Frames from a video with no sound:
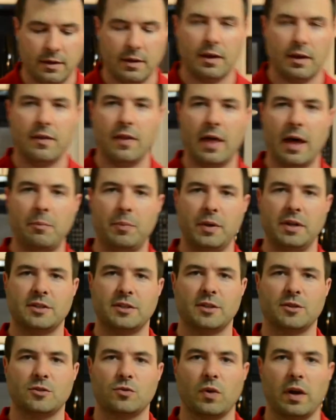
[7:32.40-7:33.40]
And that
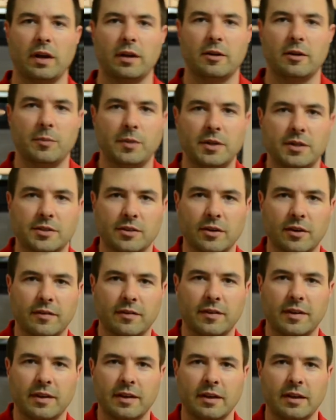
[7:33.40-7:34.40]
pizza is ready to be
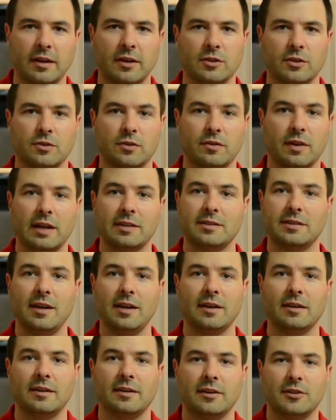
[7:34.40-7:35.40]
served. So that's
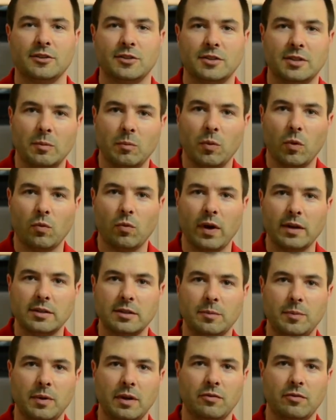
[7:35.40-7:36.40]
it. A simple
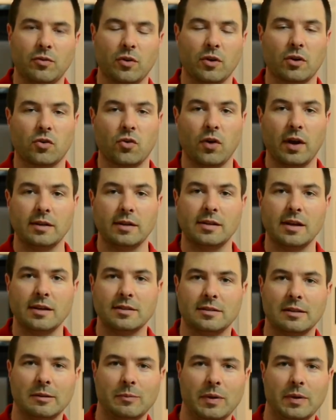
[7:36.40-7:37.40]
recipe for a great
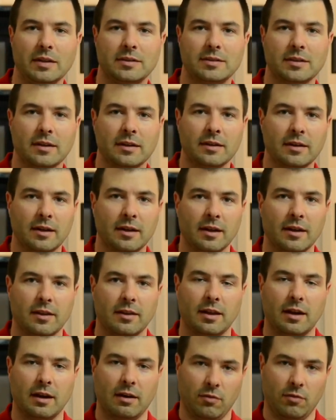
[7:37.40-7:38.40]
tasting pizza
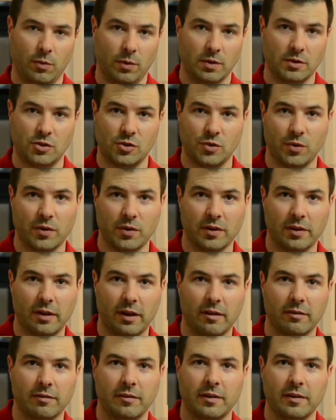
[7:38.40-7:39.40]
that everyone's sure to
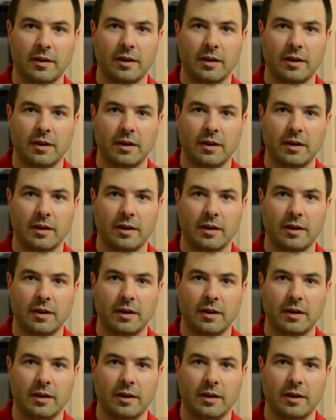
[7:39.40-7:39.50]
love.